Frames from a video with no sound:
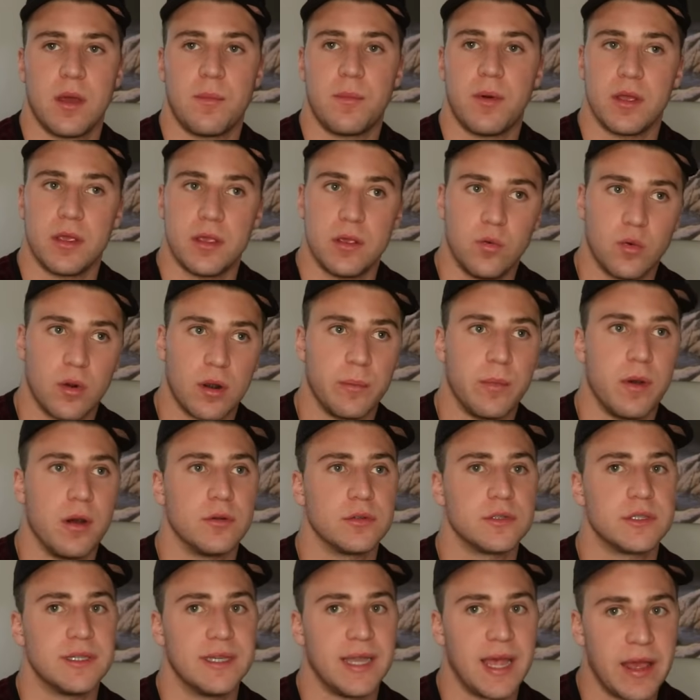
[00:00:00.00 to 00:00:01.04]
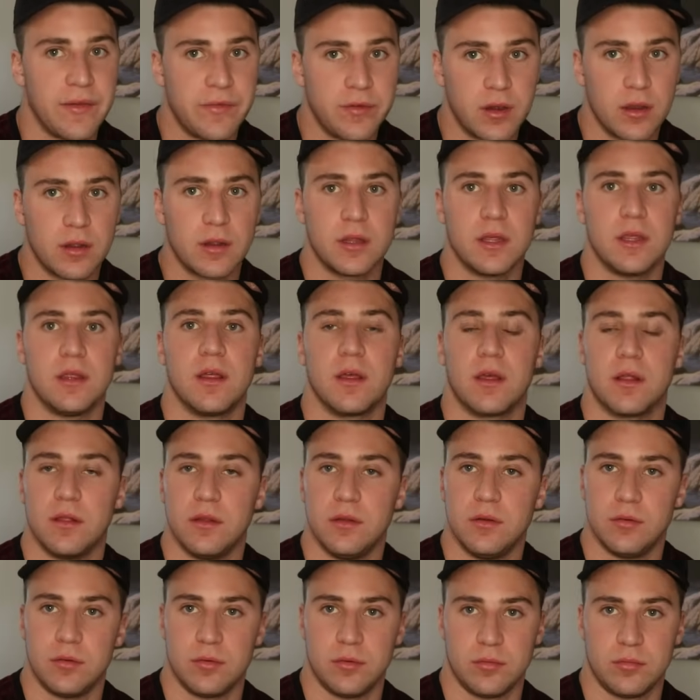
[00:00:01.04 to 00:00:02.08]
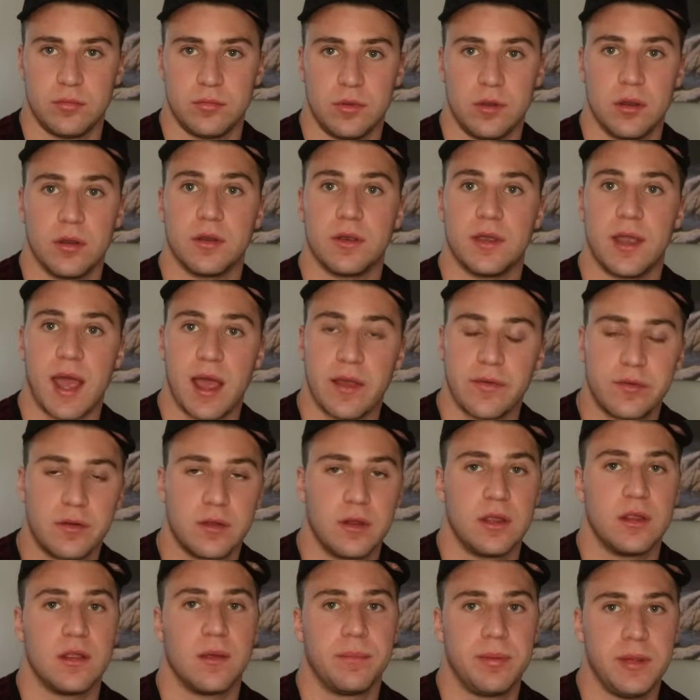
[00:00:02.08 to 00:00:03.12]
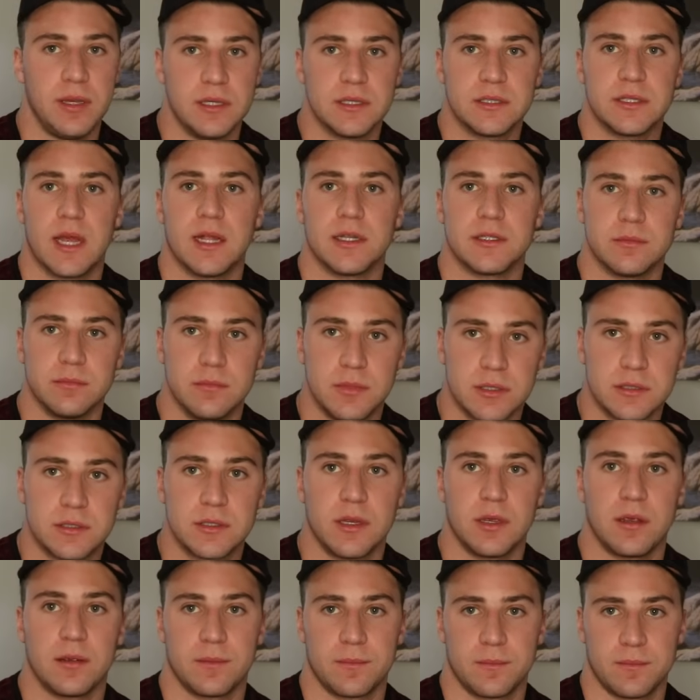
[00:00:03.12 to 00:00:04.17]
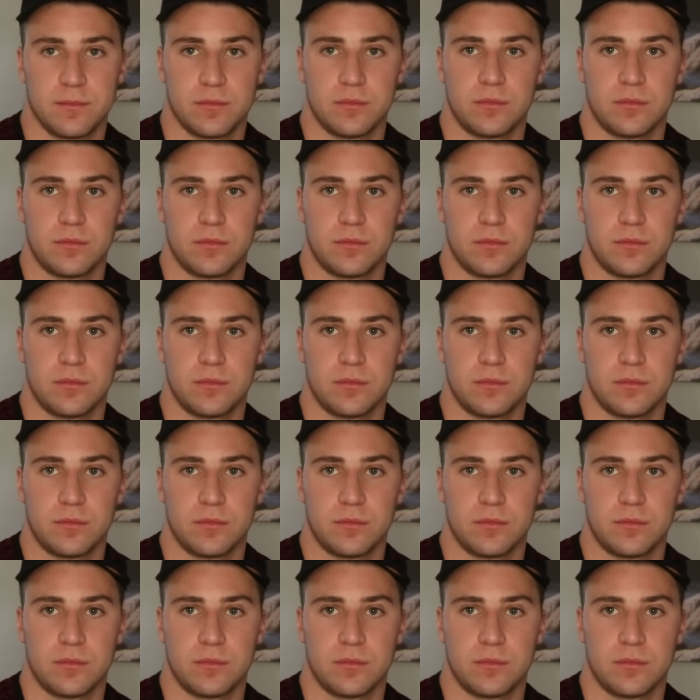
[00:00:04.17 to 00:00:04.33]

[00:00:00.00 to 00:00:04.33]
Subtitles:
But you are most definitely the glue. You're definitely the piece that's missing.